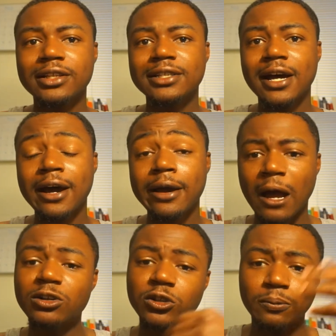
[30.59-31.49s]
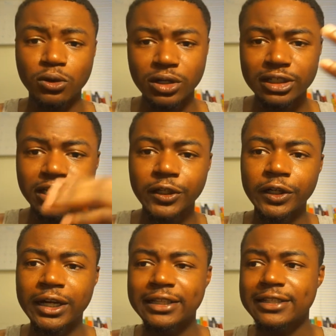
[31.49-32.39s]
the time I was deployed to
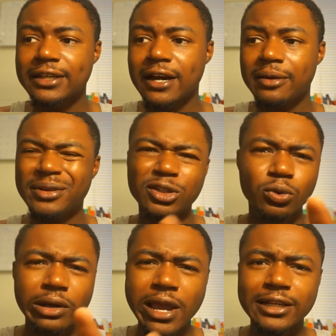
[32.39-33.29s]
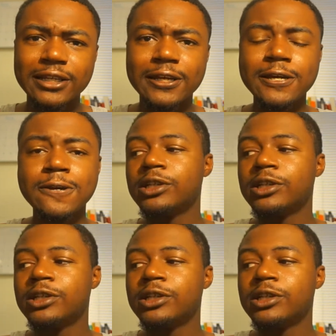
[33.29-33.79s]
Syria at the time in 2018.